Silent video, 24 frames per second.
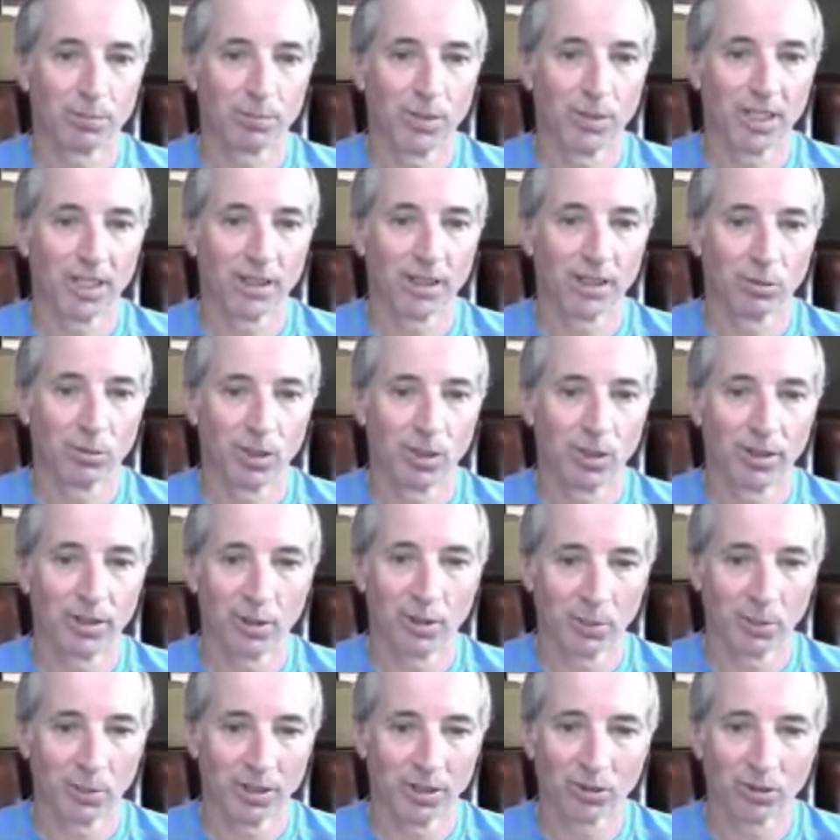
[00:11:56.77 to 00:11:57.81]
make it
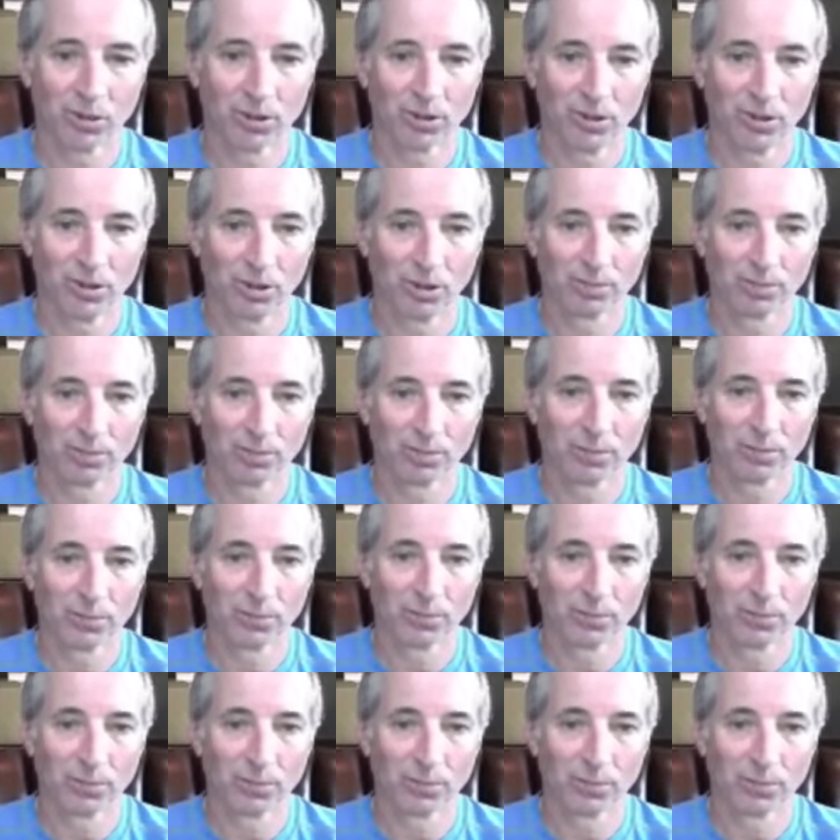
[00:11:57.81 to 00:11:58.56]
one-dimensional.